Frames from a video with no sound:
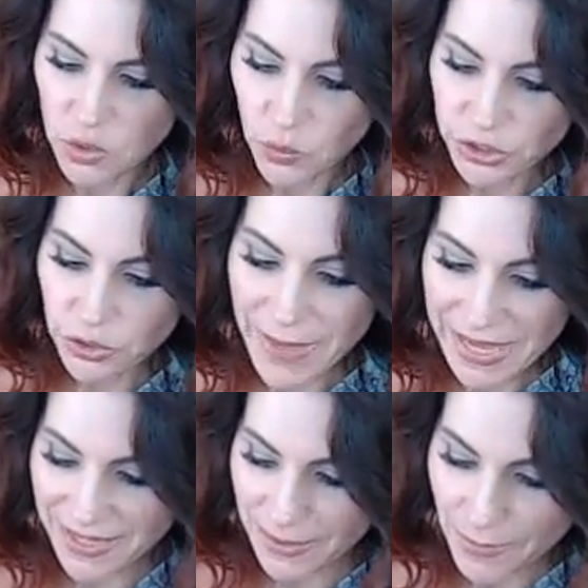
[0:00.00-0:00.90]
When you're
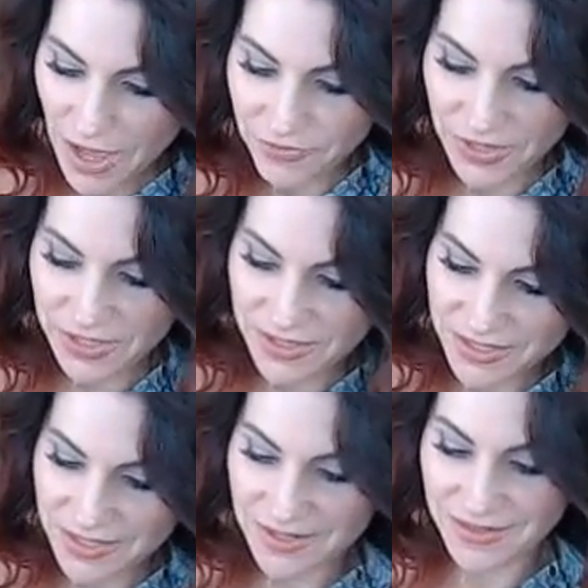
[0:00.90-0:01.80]
making
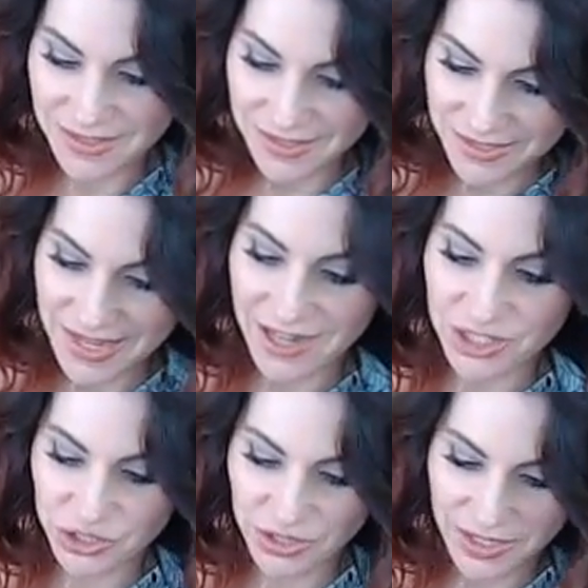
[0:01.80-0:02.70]
muffins, this is
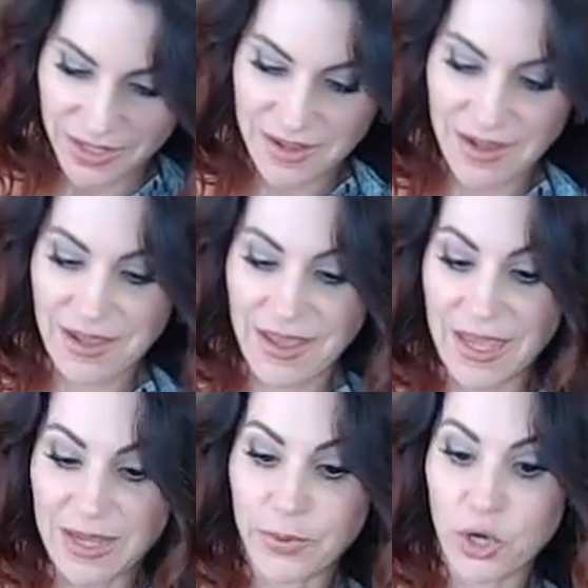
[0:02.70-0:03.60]
actually
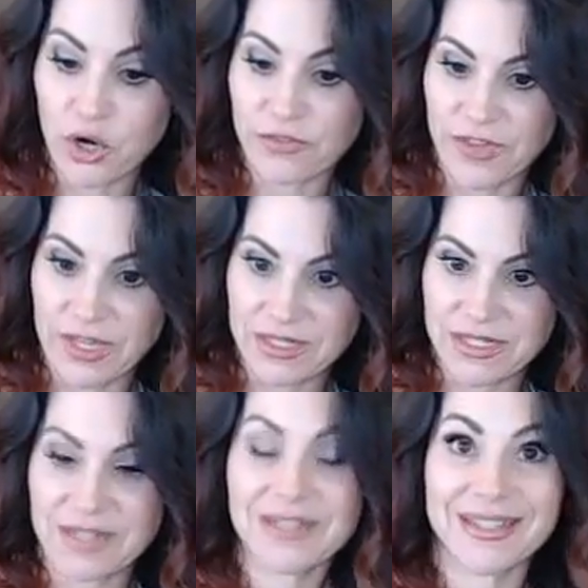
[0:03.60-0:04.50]
a
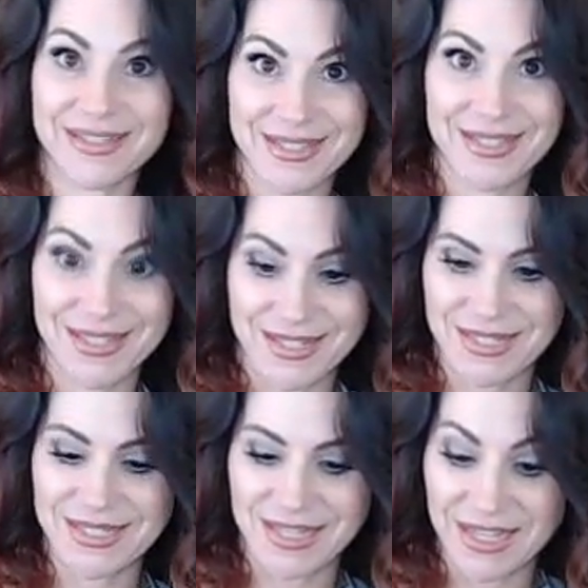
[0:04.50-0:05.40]
perfect
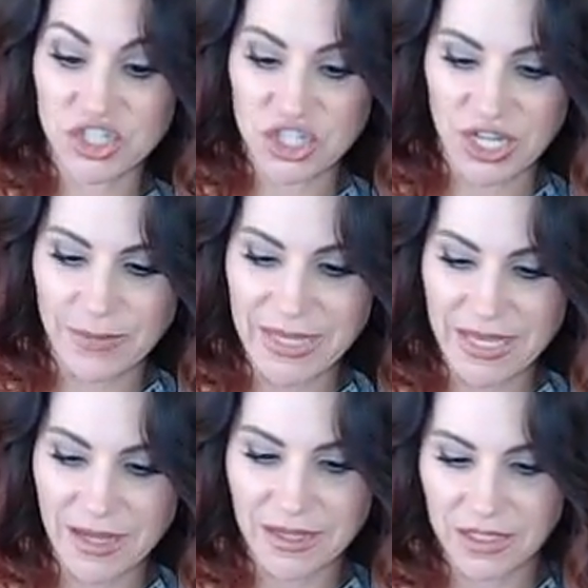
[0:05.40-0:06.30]
consistency. It's going to
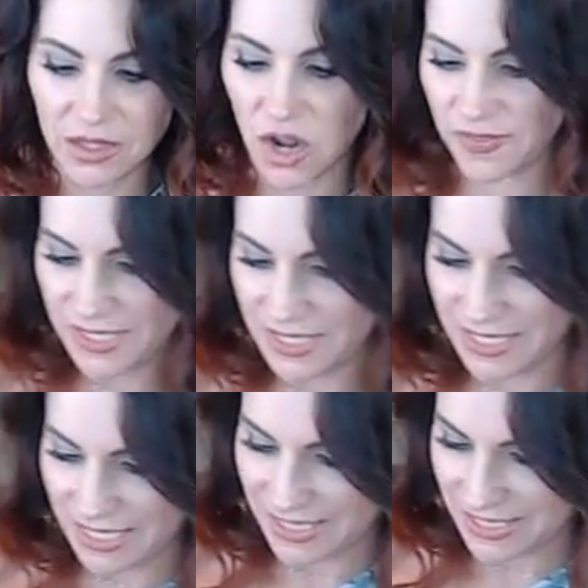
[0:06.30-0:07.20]
be a little on the
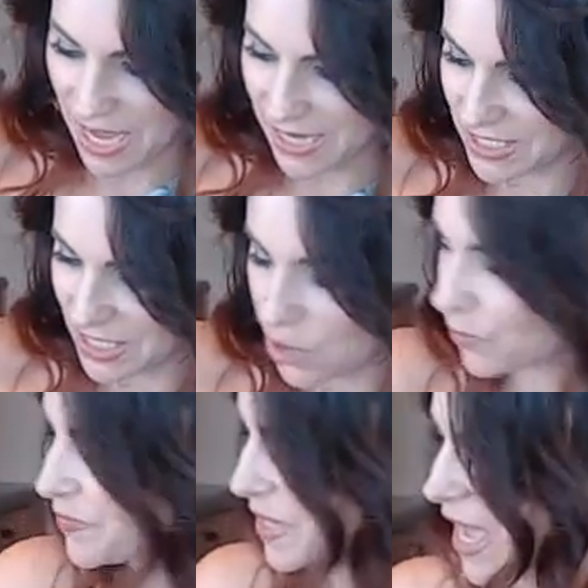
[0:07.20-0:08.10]
sticky side.
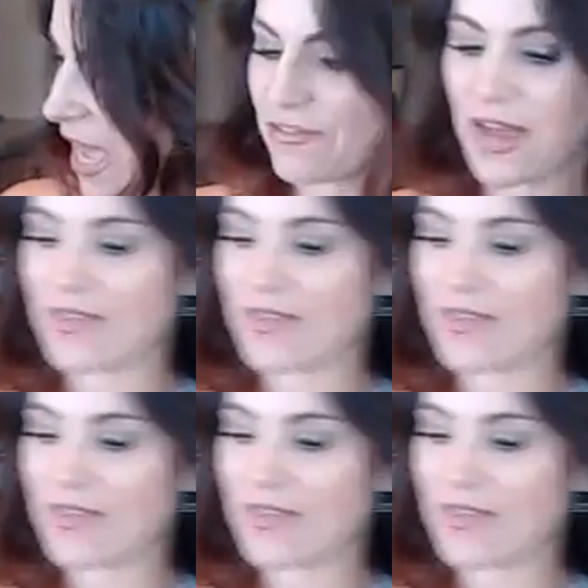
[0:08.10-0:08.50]
So I've